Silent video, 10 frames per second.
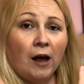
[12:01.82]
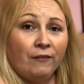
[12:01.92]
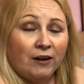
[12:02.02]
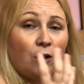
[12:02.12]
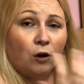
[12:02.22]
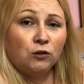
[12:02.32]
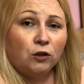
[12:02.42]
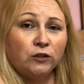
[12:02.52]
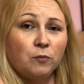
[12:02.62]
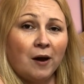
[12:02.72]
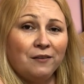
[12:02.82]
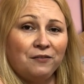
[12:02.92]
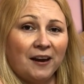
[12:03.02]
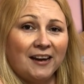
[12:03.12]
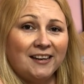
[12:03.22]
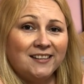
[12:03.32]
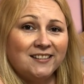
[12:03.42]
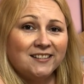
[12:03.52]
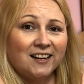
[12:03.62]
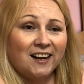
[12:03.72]
have it locked onto my
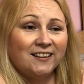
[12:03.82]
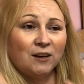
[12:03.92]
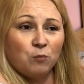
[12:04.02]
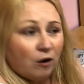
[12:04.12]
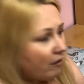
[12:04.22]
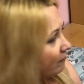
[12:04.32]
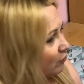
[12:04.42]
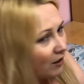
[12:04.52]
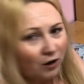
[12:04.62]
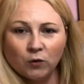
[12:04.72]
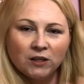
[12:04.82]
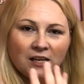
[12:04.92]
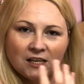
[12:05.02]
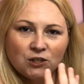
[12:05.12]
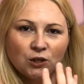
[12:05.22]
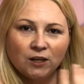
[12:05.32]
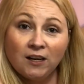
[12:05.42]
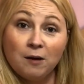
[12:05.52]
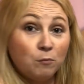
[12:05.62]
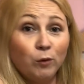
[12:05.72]
face, and then wherever I go in the kitchen,
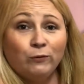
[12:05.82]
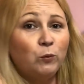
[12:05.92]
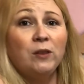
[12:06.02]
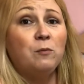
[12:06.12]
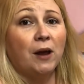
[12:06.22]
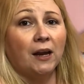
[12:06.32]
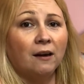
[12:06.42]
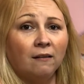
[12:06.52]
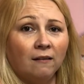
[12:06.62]
it moves with me.